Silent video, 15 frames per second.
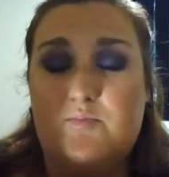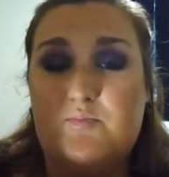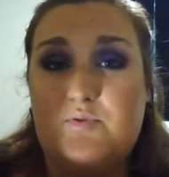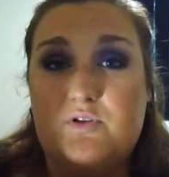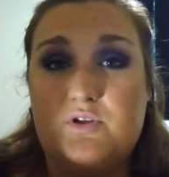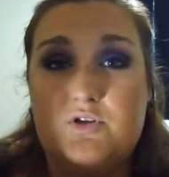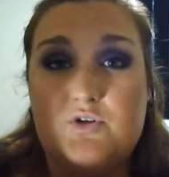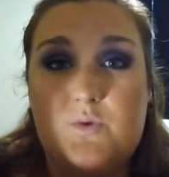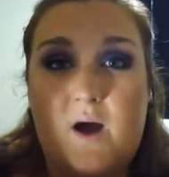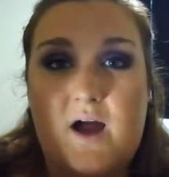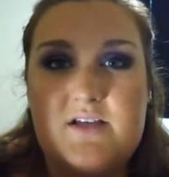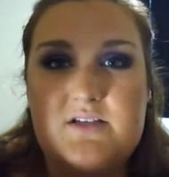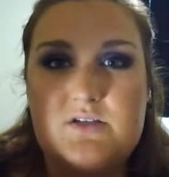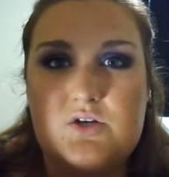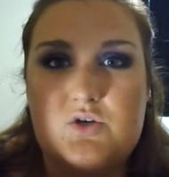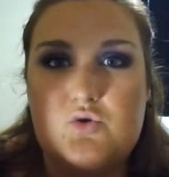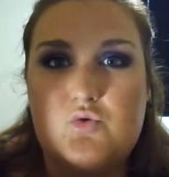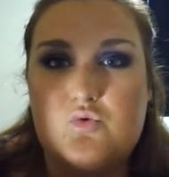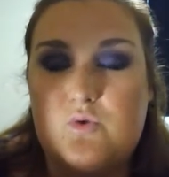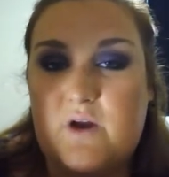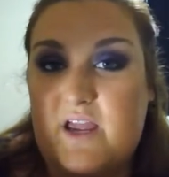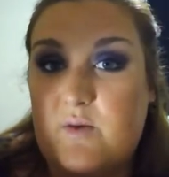Blue eyes look
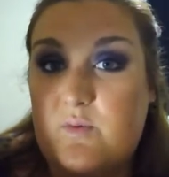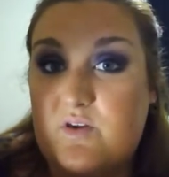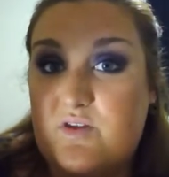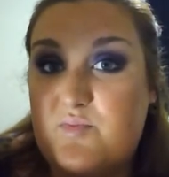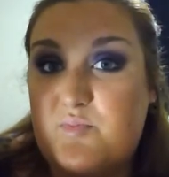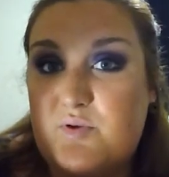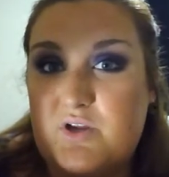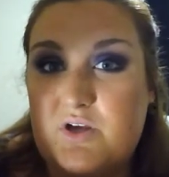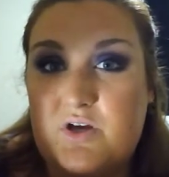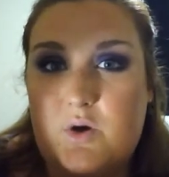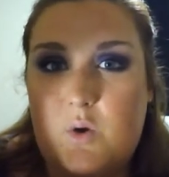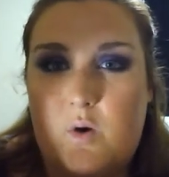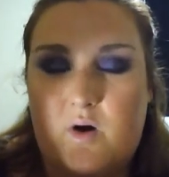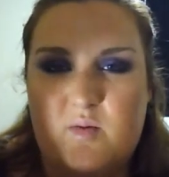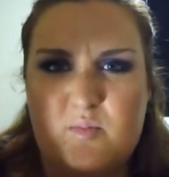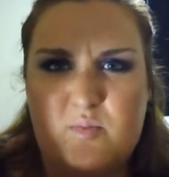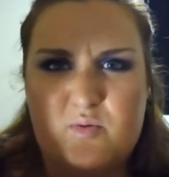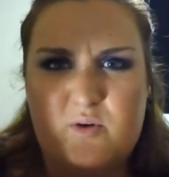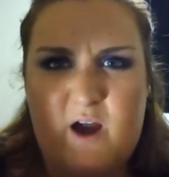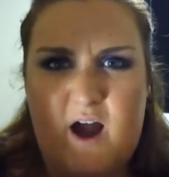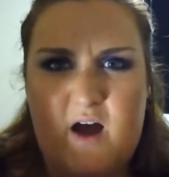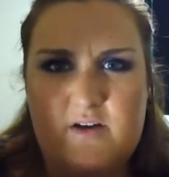great with blue or
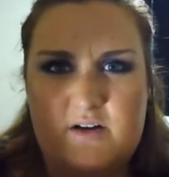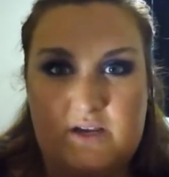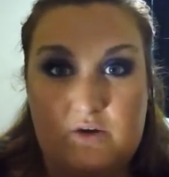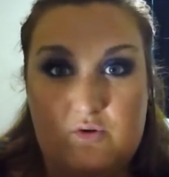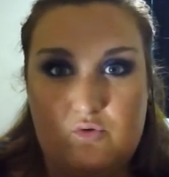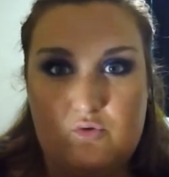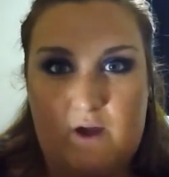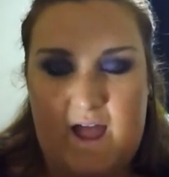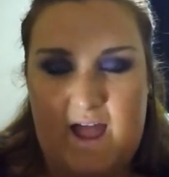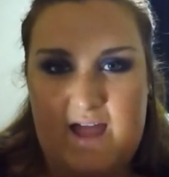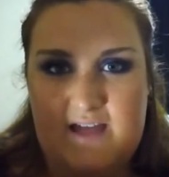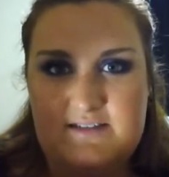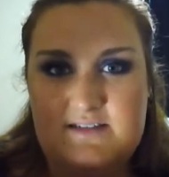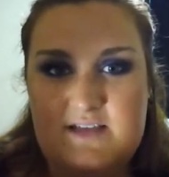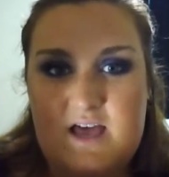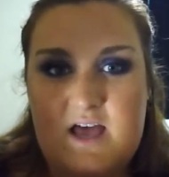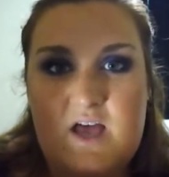brown and grays.